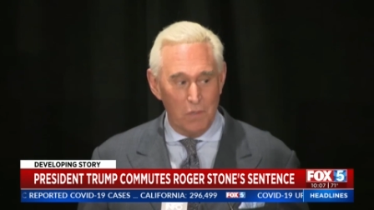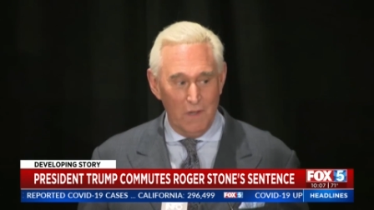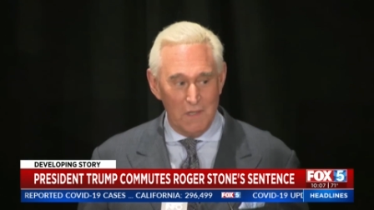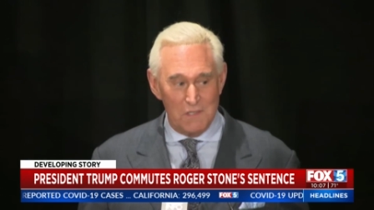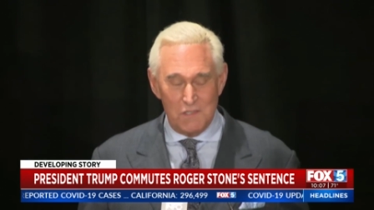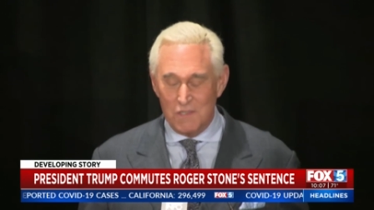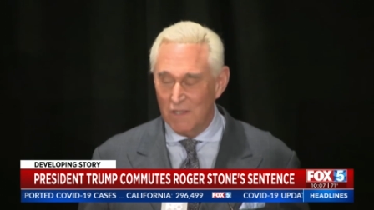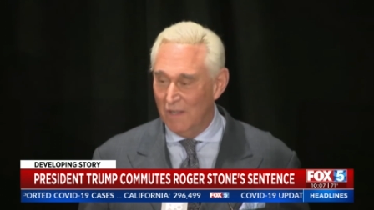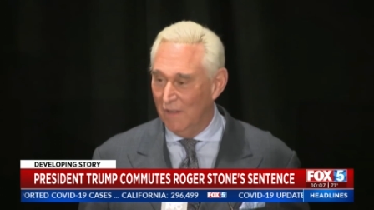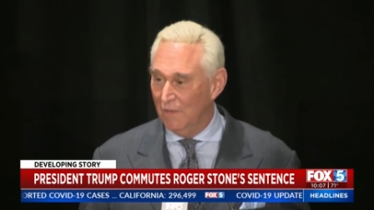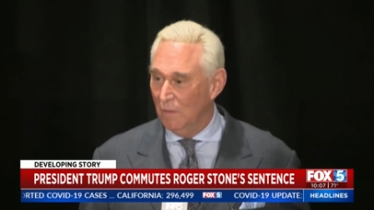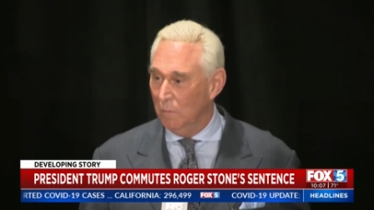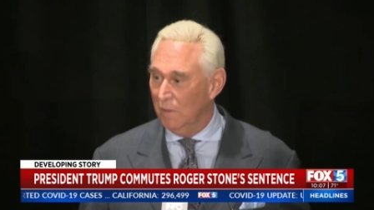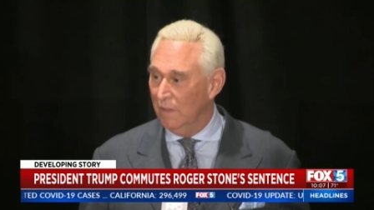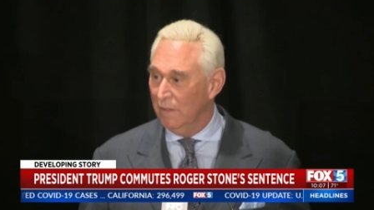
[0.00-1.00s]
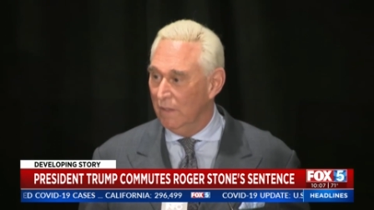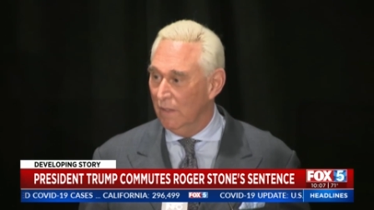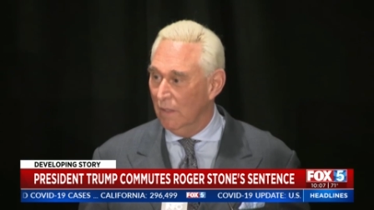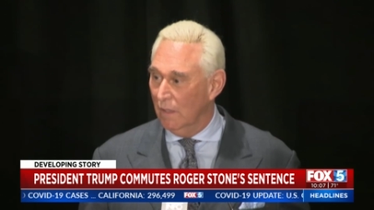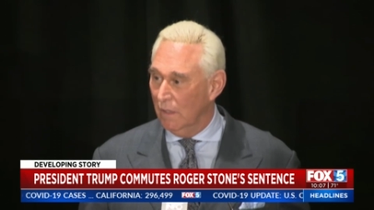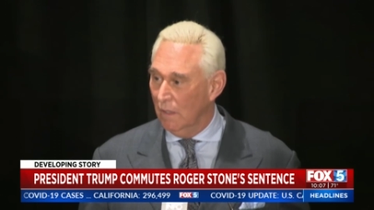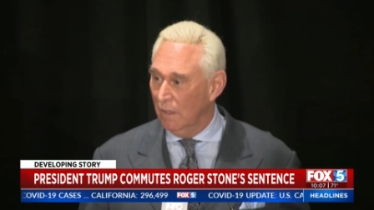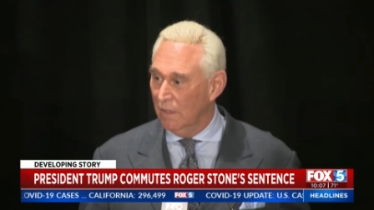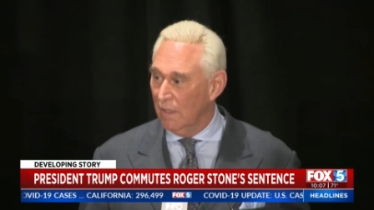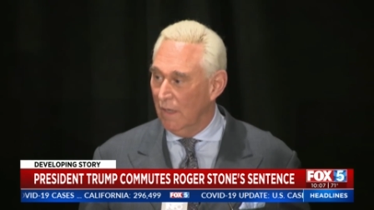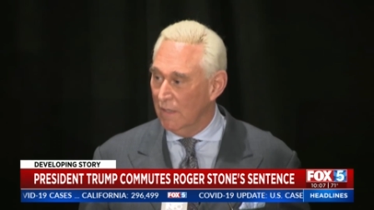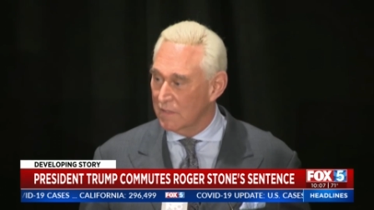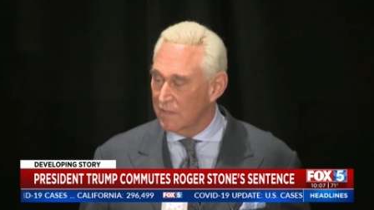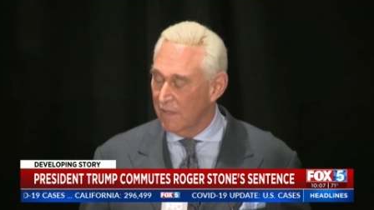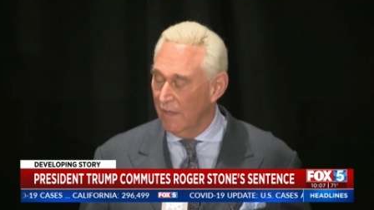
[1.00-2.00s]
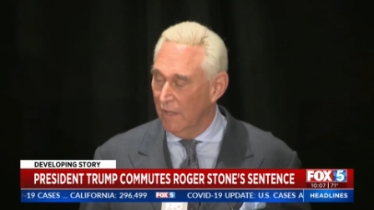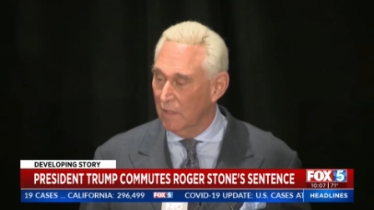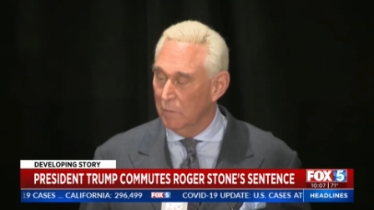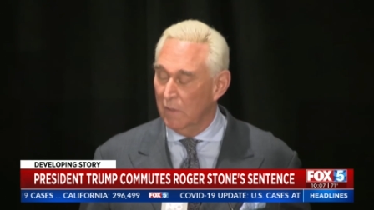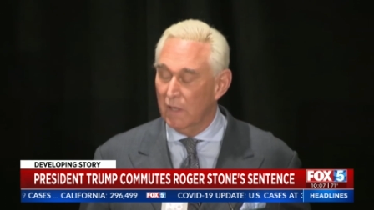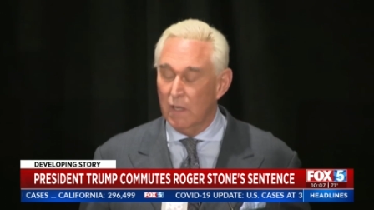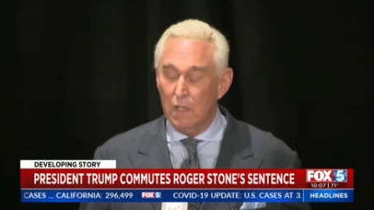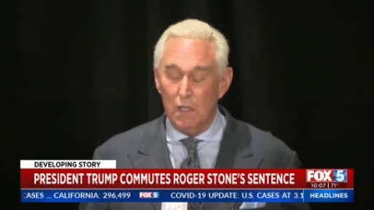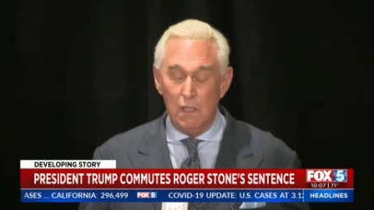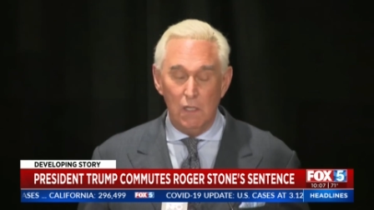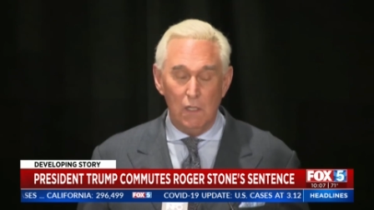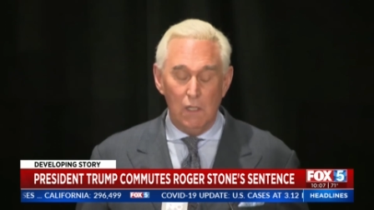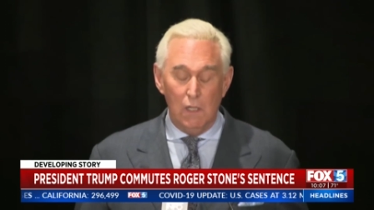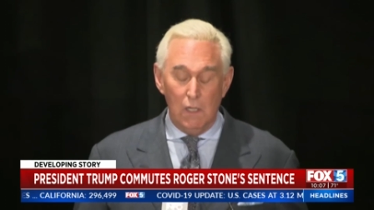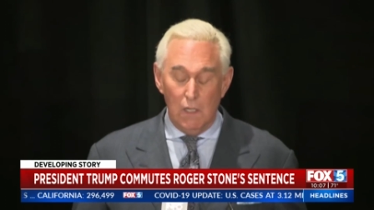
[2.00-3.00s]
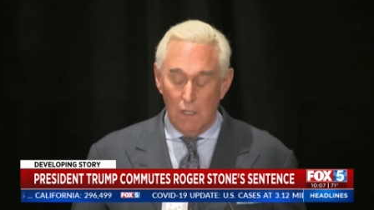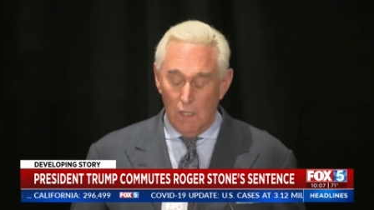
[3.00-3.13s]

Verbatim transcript: and plans to be fully exonerated by the justice system.